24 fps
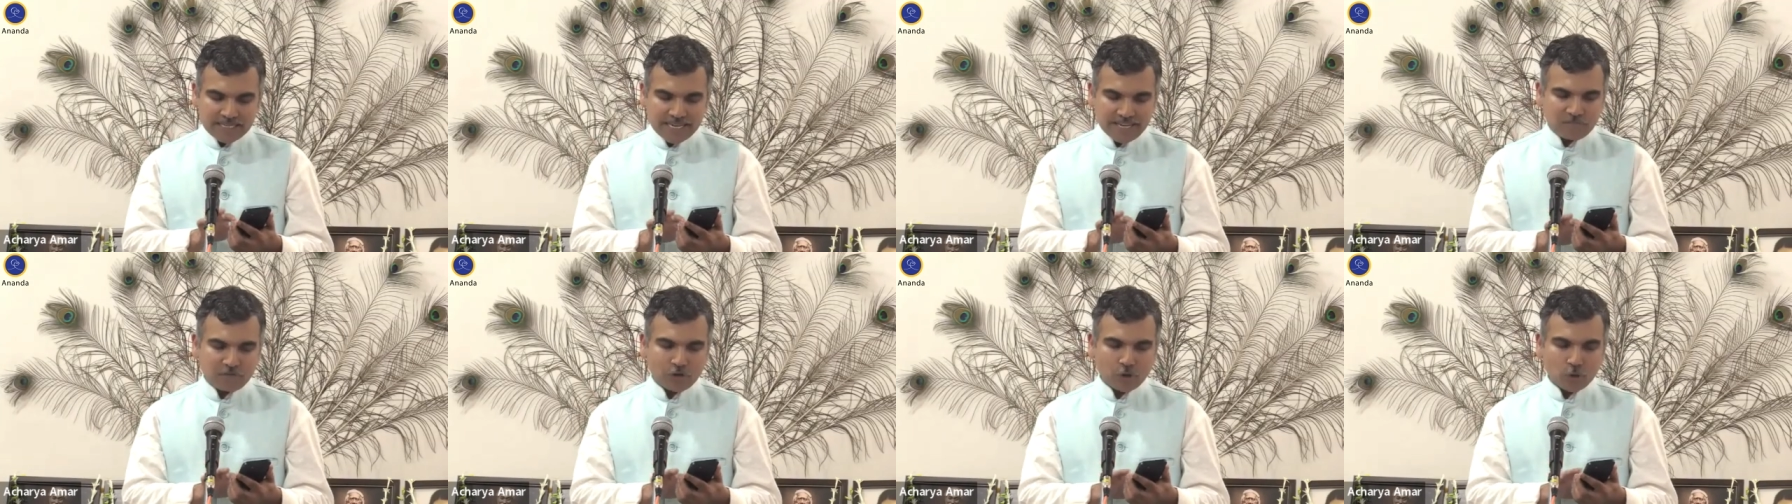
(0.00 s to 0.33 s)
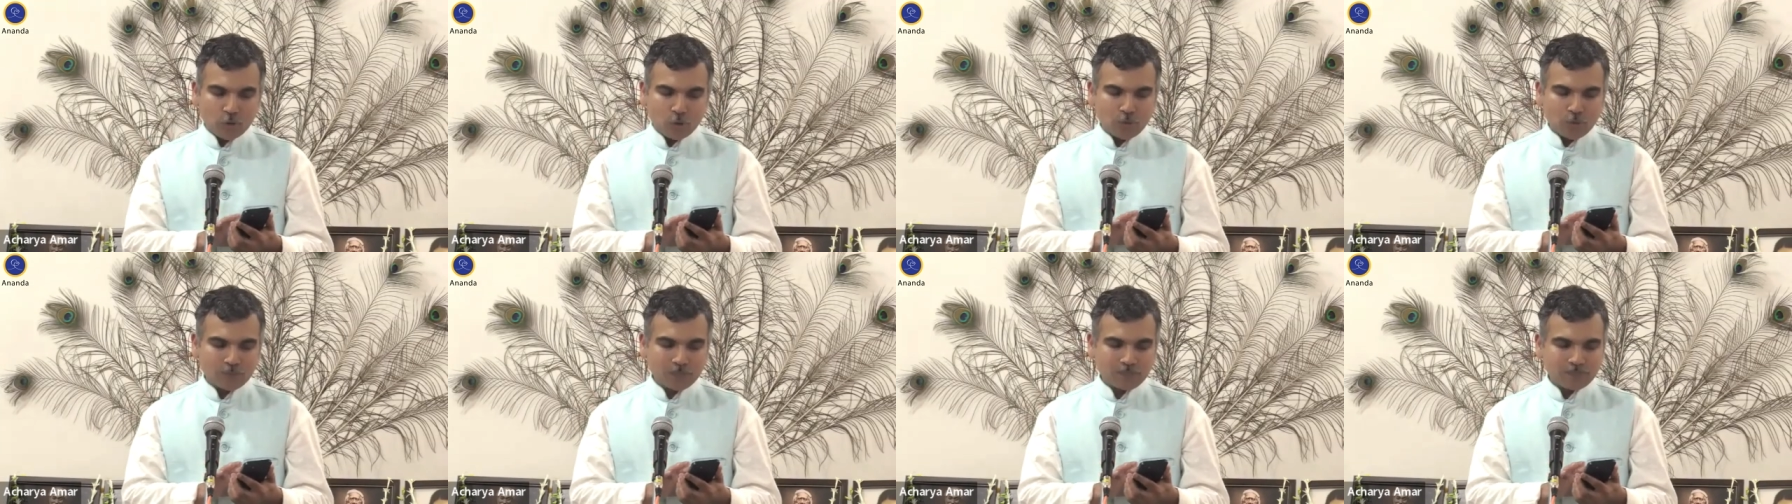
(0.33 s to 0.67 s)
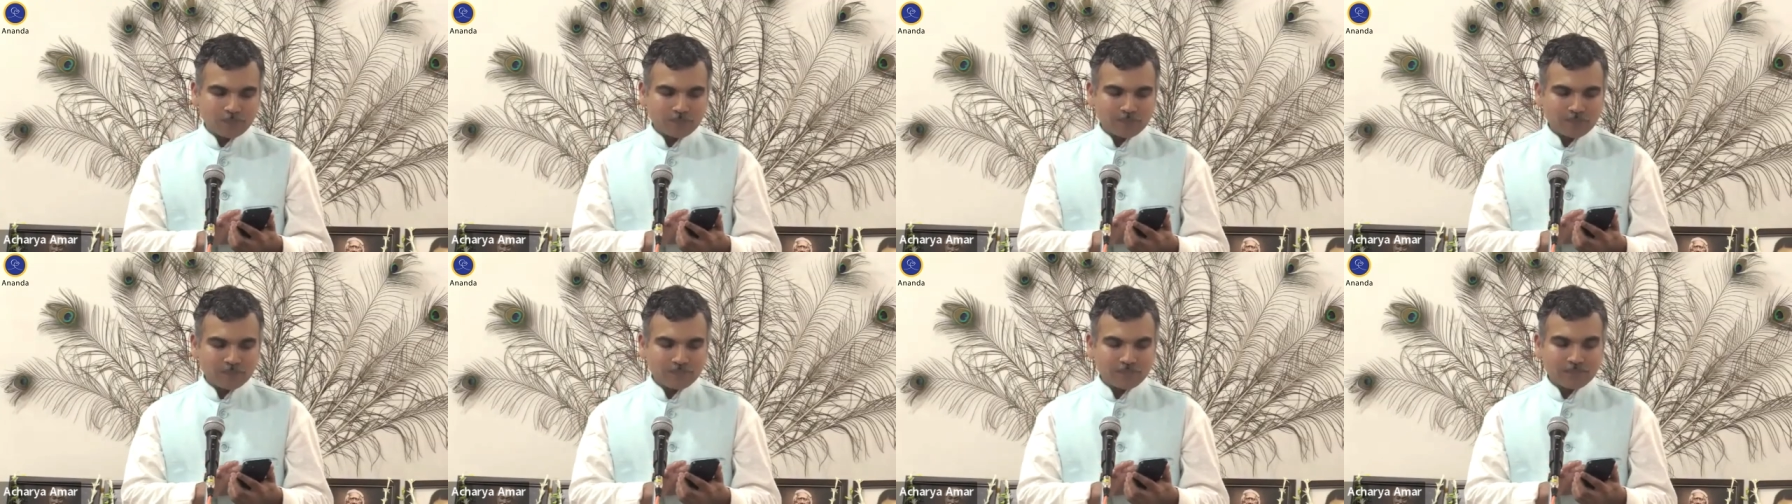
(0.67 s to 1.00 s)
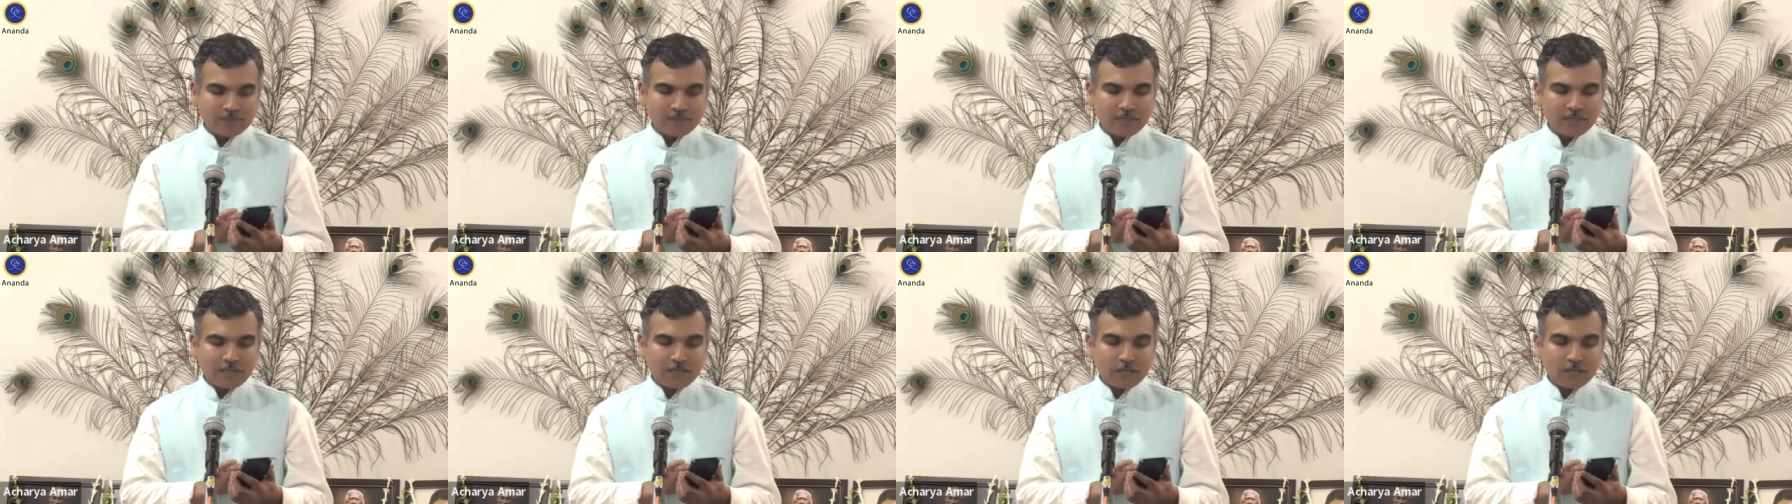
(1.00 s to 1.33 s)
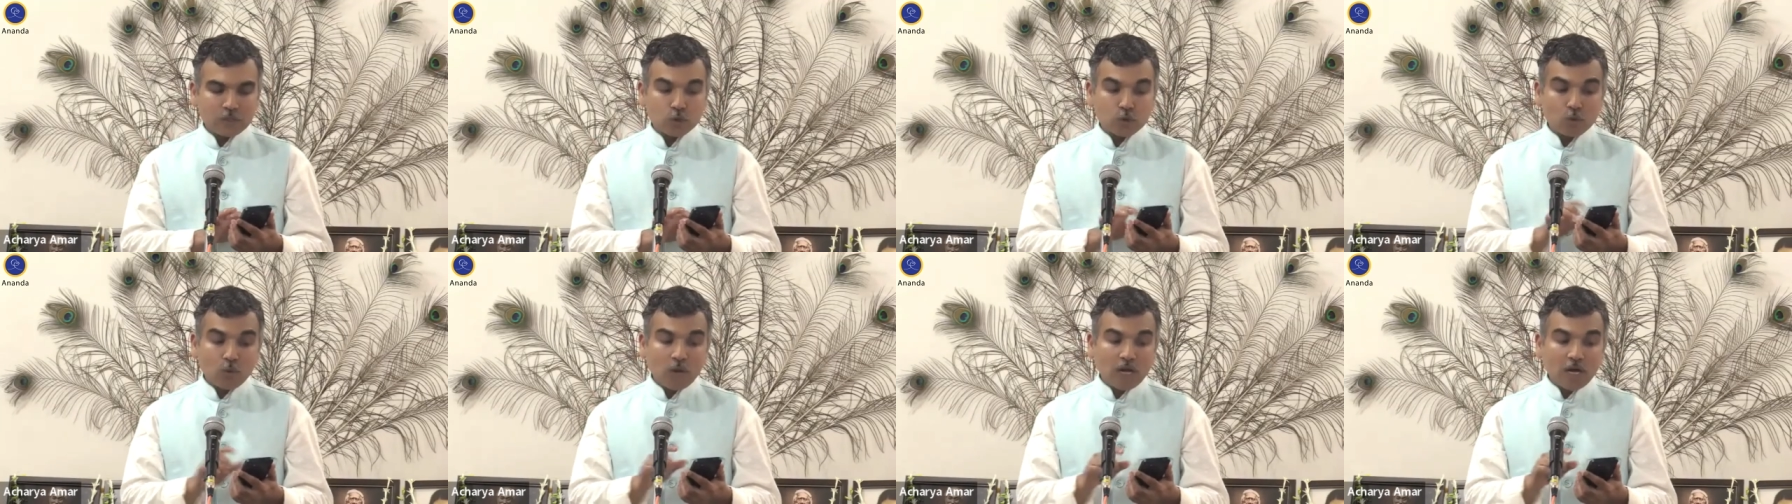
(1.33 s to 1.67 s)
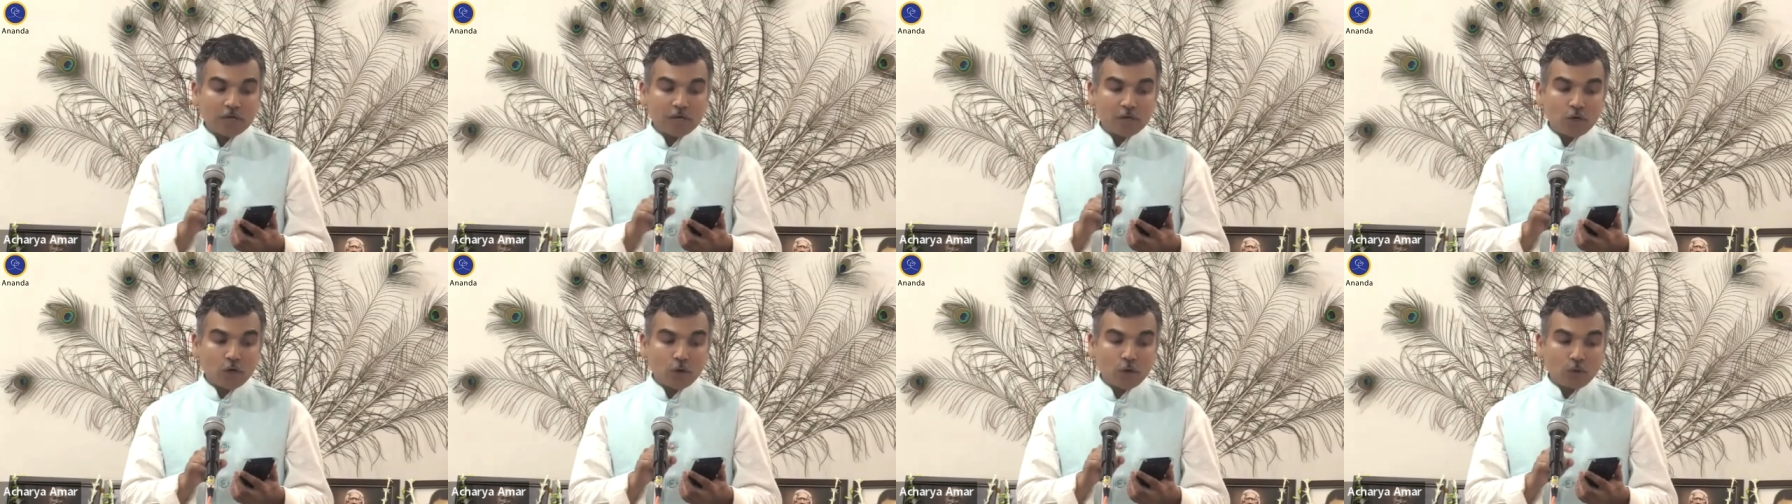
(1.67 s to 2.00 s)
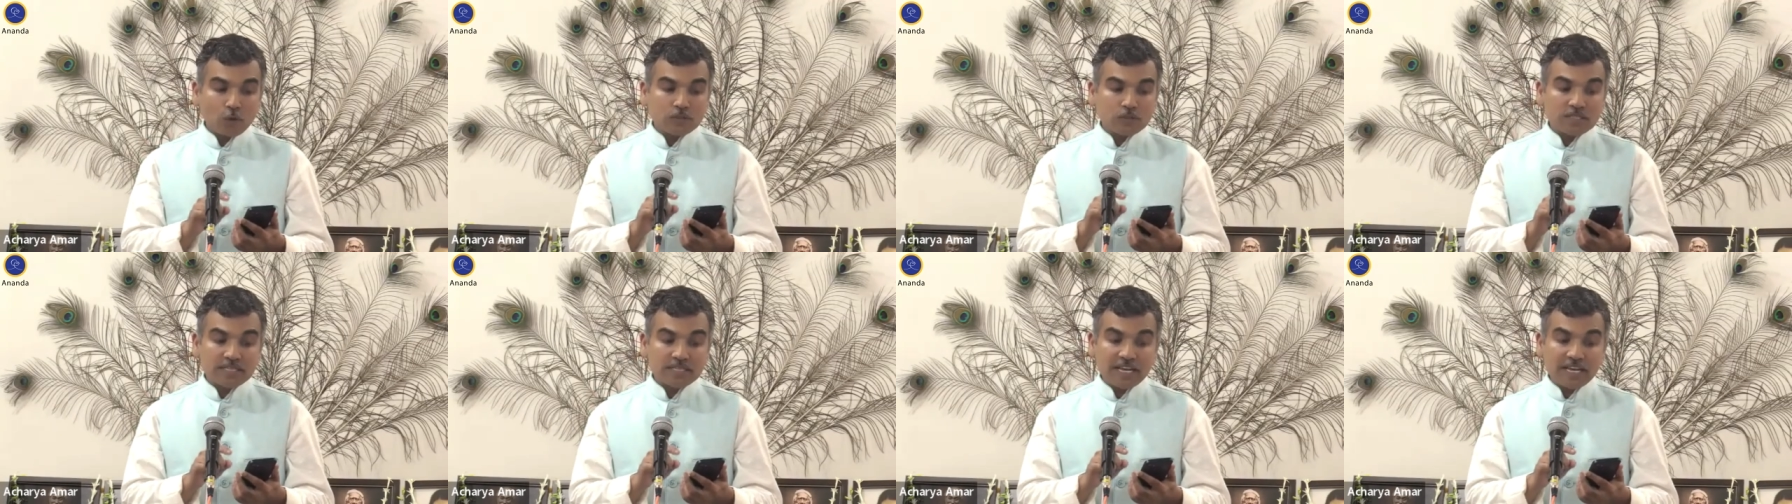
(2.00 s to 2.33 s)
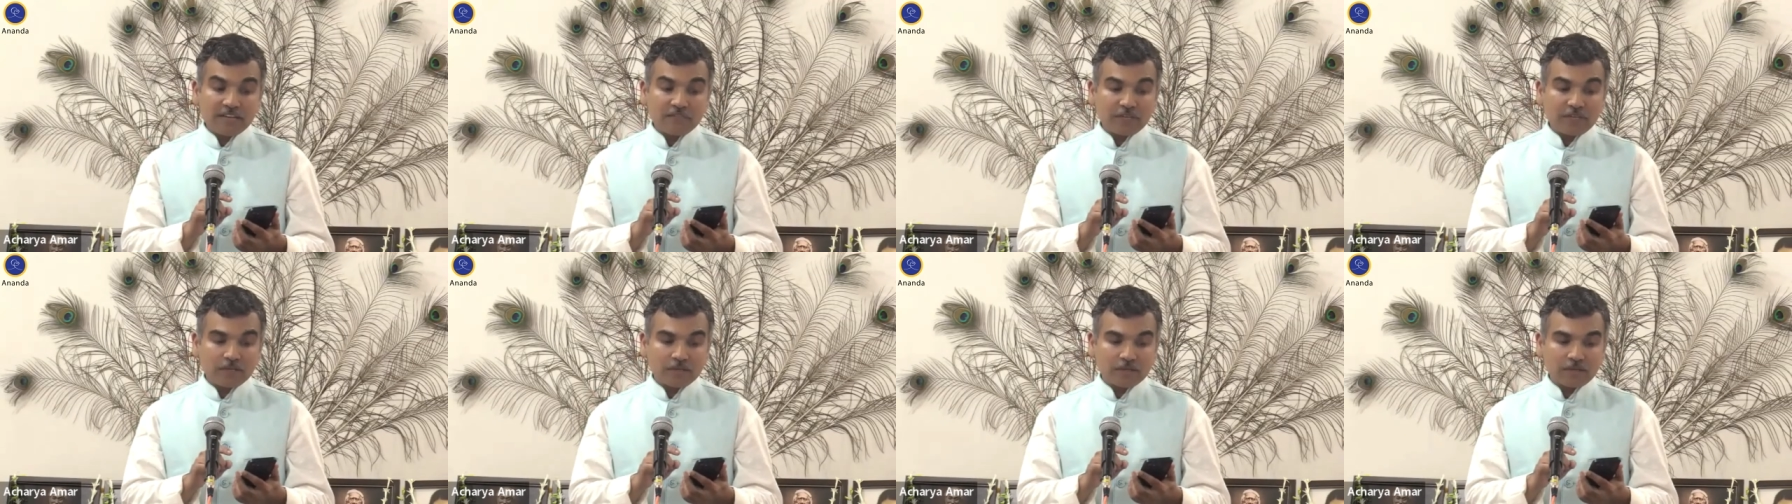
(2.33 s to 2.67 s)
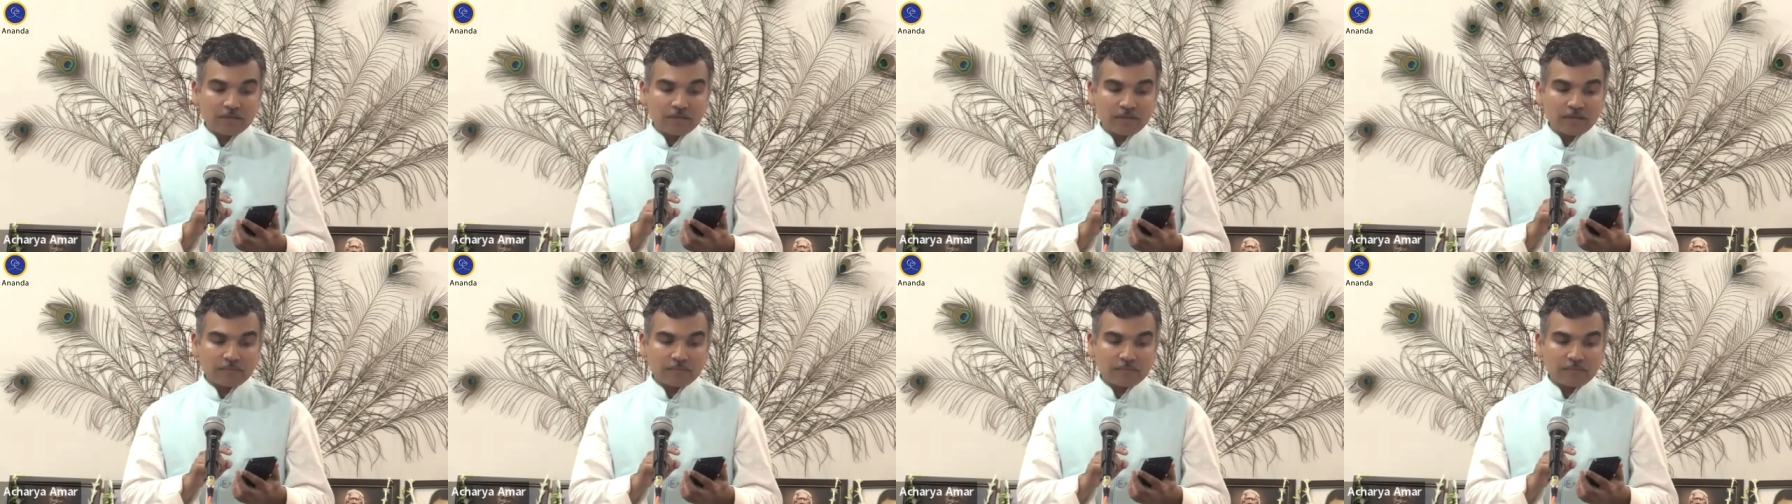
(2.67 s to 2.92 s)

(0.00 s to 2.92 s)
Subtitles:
save you. You are your own savior